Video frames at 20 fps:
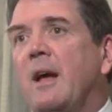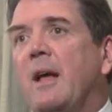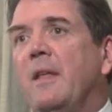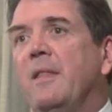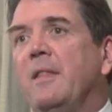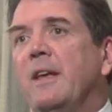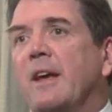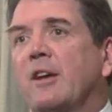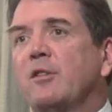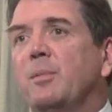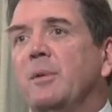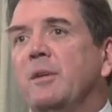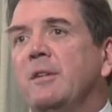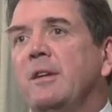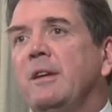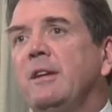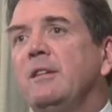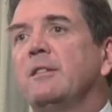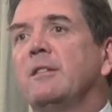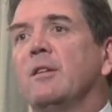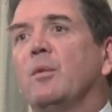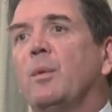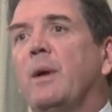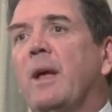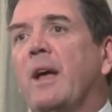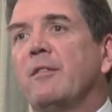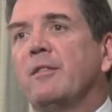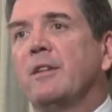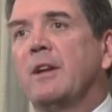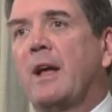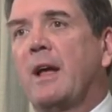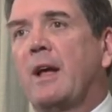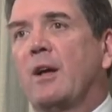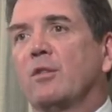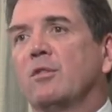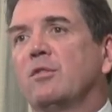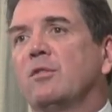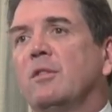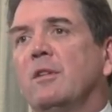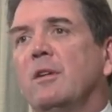and the expertise that we have
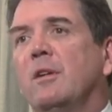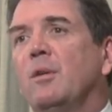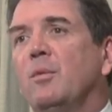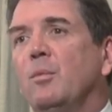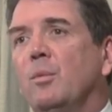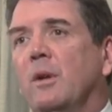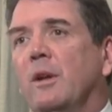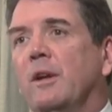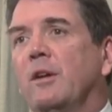in-house will